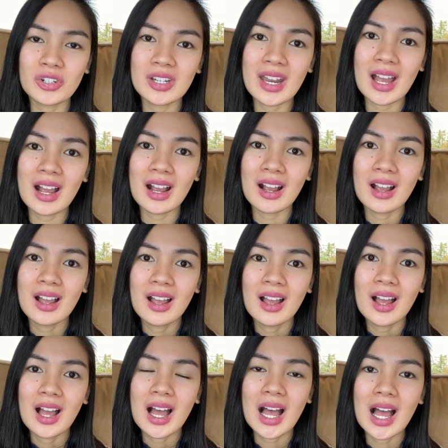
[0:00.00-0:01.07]
ng
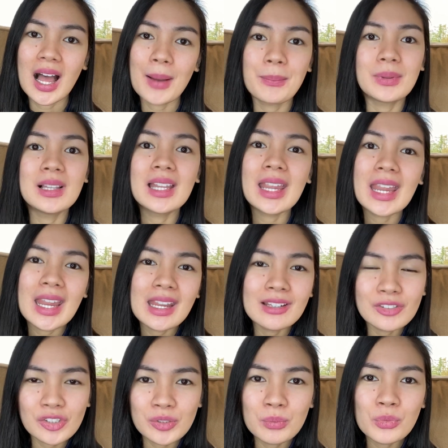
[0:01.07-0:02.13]

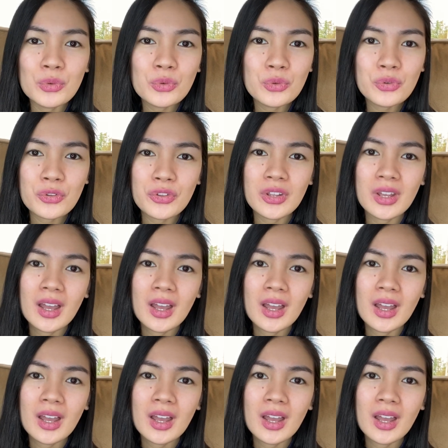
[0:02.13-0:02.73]
plain, smooth